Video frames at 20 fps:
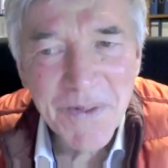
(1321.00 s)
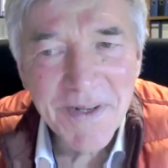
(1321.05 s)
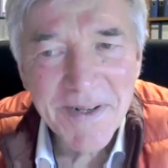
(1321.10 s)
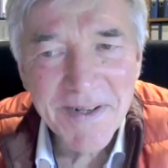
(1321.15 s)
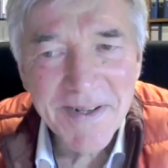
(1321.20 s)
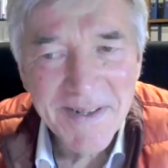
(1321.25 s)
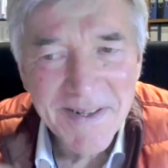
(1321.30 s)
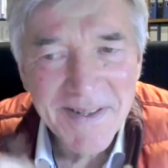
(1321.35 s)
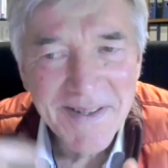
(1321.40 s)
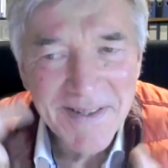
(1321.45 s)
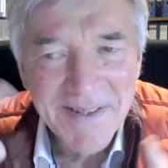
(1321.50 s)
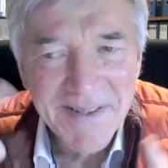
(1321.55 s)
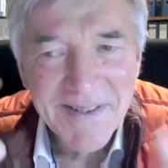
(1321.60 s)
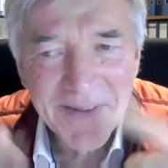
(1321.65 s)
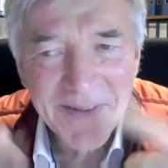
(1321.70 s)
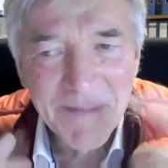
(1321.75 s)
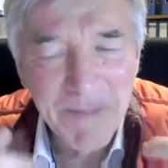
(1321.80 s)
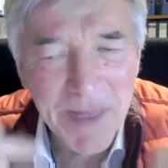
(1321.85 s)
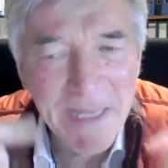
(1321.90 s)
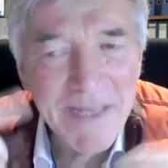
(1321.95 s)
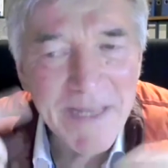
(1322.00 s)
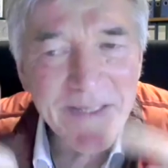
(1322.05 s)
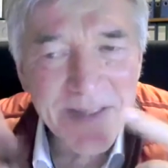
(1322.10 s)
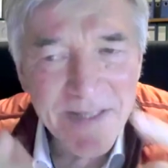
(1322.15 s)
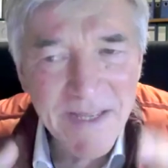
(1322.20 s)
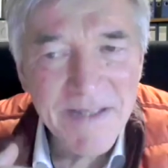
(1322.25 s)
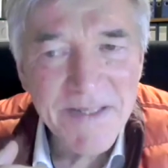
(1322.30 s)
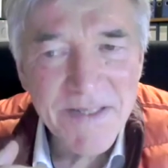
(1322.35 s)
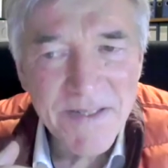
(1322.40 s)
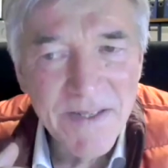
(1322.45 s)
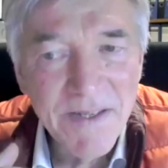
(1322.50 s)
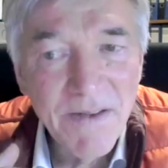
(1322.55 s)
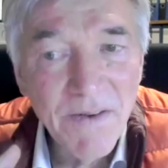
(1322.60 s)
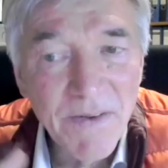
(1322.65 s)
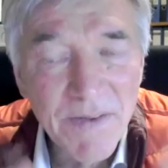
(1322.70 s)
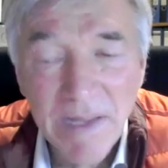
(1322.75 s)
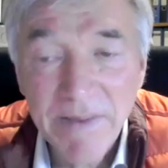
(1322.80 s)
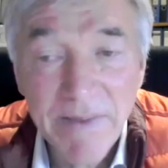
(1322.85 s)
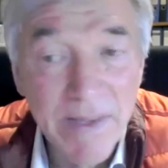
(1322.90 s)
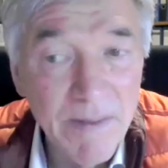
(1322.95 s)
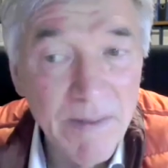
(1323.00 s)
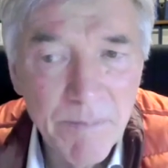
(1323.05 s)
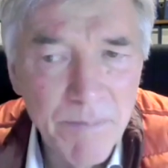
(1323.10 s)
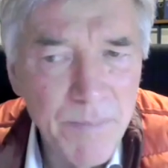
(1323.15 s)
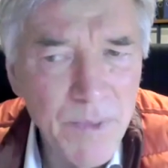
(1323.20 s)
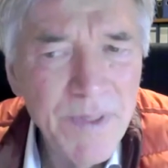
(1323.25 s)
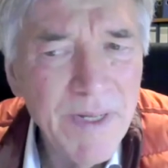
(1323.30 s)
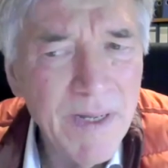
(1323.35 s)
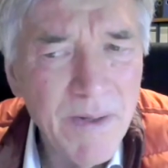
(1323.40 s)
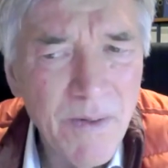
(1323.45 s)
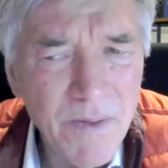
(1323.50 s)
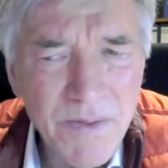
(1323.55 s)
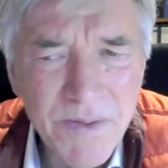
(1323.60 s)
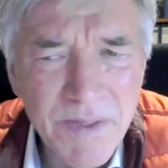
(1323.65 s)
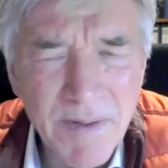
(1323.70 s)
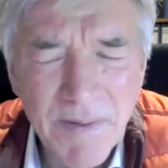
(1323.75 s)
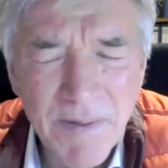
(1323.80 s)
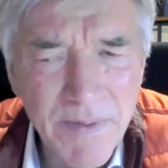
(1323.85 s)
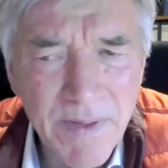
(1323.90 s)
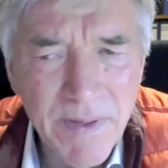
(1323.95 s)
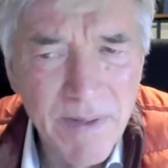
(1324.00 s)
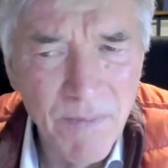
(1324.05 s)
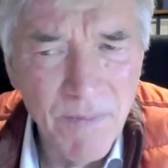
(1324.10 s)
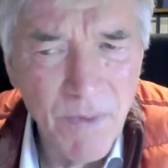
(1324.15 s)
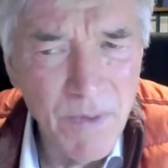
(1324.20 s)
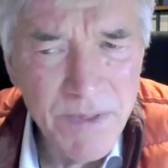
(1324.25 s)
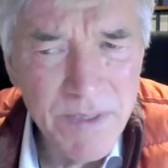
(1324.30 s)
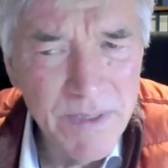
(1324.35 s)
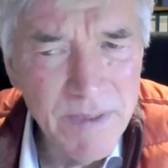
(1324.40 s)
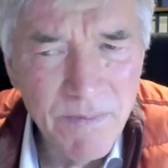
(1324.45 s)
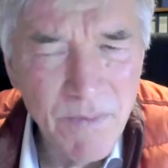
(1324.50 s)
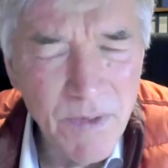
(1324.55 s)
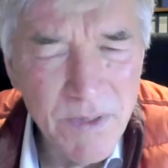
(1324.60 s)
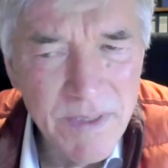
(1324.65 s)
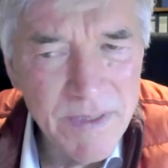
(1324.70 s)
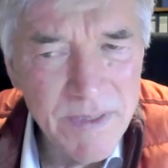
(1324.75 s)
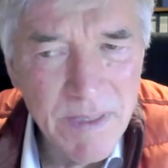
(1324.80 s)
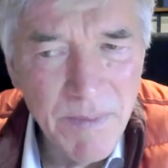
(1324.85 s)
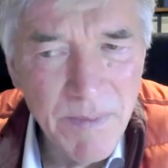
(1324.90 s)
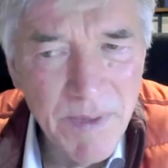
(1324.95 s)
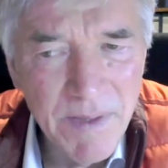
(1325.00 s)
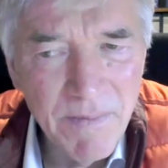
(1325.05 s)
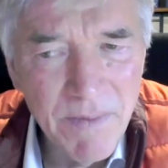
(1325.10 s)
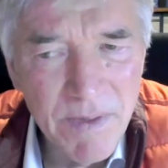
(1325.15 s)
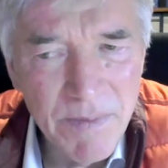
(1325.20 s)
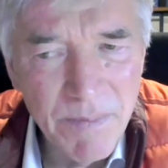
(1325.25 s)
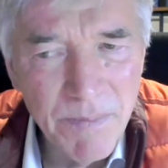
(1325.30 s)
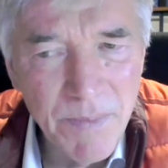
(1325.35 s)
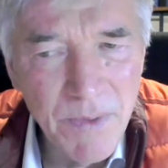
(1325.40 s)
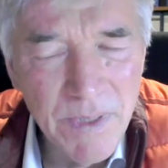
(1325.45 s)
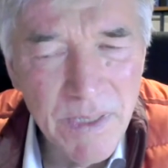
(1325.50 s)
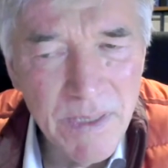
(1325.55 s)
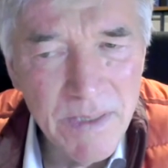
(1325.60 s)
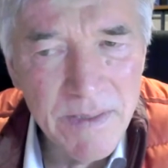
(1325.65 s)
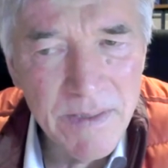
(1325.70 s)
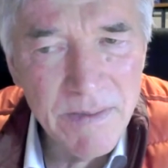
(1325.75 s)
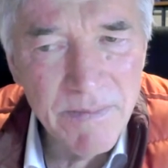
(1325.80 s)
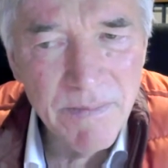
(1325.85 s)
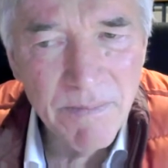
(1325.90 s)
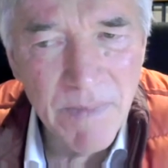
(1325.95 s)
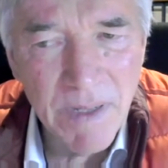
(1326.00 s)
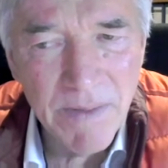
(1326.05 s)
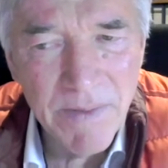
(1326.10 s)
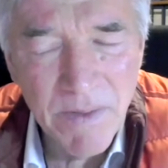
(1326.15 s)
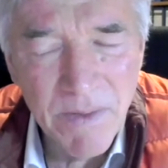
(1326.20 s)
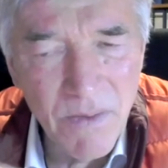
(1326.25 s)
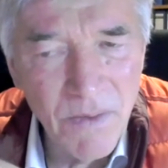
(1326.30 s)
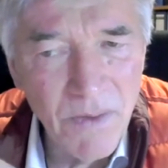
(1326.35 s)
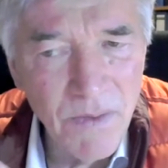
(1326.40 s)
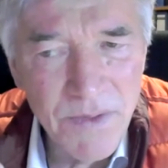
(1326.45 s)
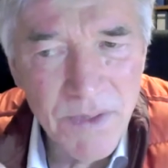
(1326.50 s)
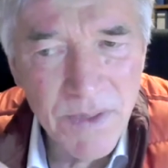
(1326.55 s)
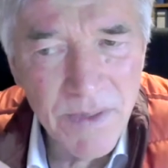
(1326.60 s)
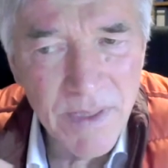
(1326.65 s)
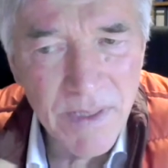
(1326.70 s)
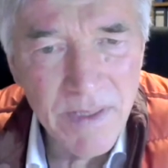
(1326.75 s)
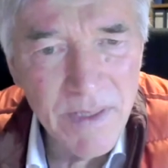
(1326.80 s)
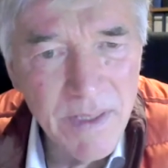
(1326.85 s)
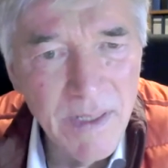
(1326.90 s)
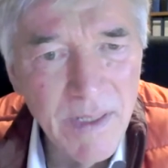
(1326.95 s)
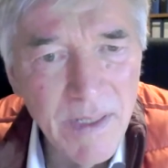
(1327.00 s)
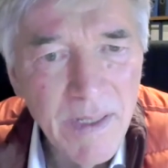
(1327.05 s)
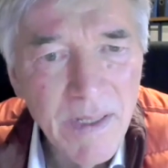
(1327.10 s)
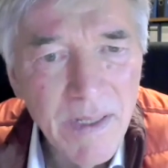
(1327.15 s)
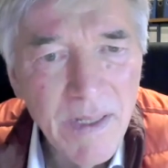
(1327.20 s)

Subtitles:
are making such fears, I think Buddha also, wasn't something with Buddha's mother also that he...